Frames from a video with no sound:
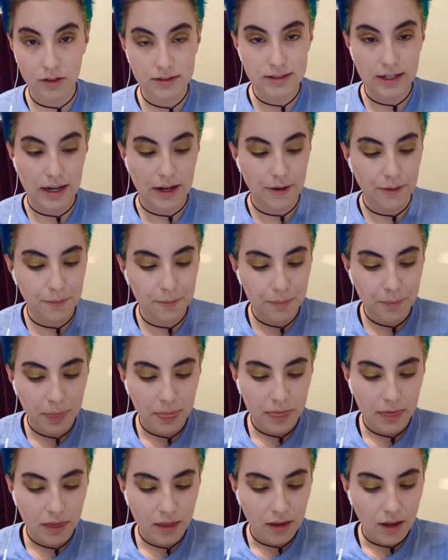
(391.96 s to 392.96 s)
Down.
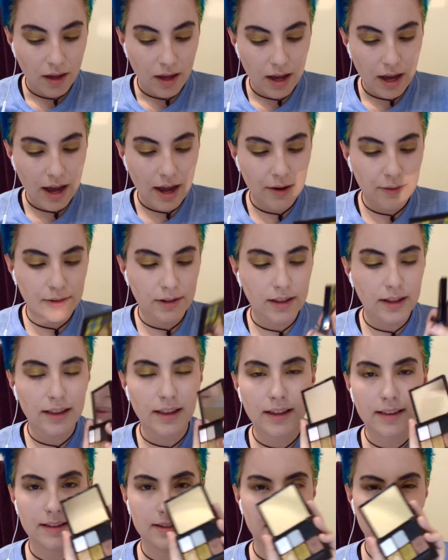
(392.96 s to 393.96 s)
I really
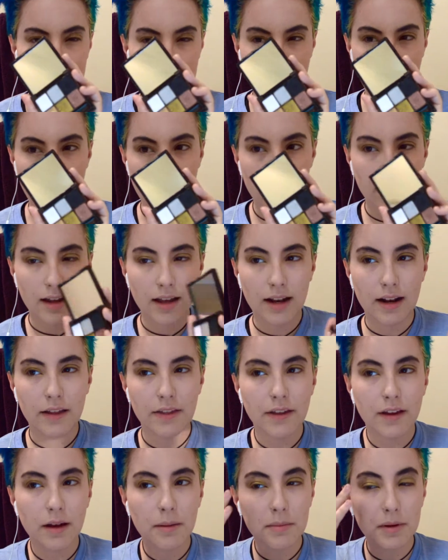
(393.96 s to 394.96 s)
like this black, and I
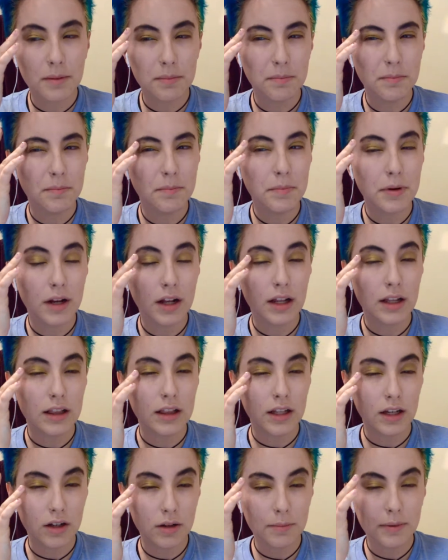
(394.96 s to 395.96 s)
think I'm going to put a
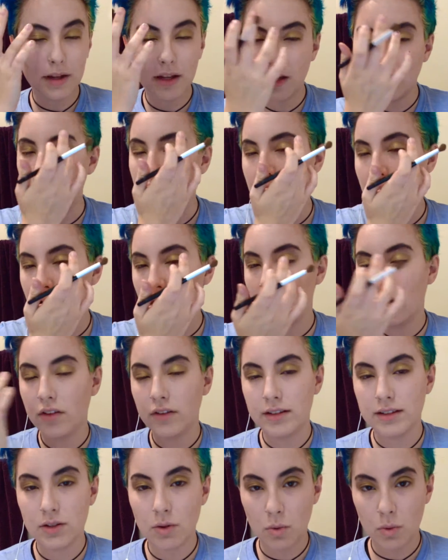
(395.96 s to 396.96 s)
little bit here
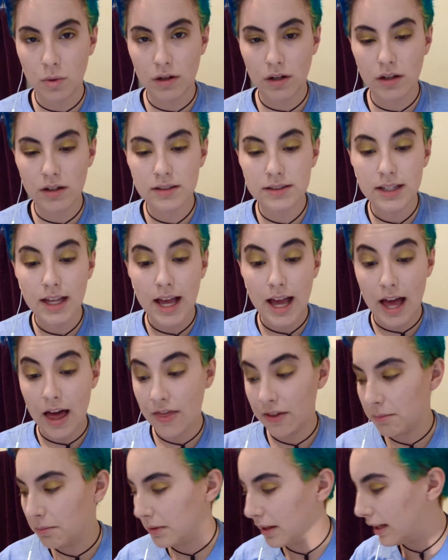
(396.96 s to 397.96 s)
on the corners
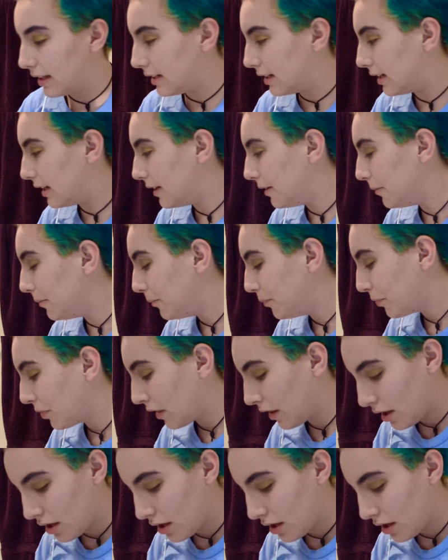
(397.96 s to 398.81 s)
and then blend it in.